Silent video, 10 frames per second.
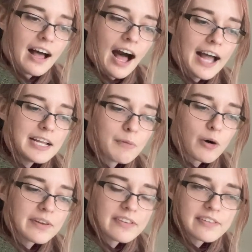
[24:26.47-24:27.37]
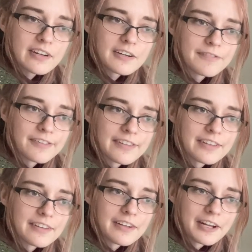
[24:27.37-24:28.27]
I am always a sucker for
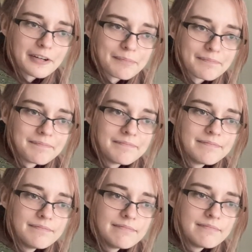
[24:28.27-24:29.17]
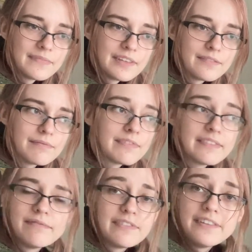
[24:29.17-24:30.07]
the
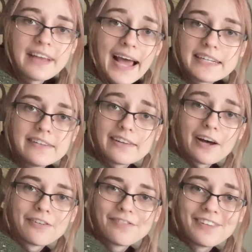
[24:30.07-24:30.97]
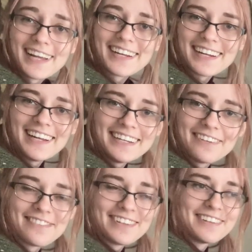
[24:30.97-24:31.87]
daddy stuff, like any
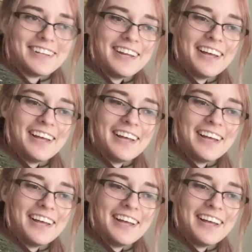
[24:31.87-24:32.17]
of the